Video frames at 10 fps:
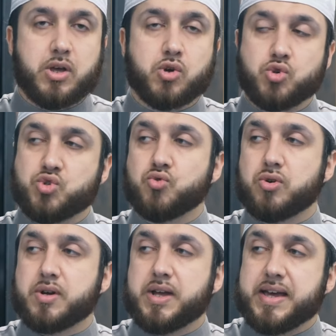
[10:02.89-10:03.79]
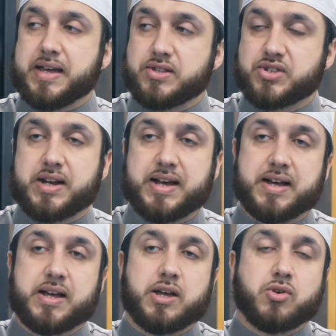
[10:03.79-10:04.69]
khushu' in
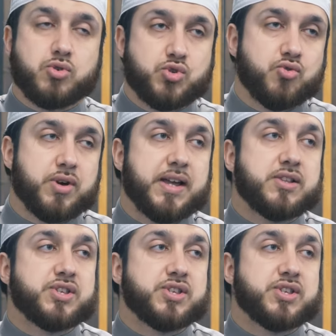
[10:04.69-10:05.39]
salah. Khushu' in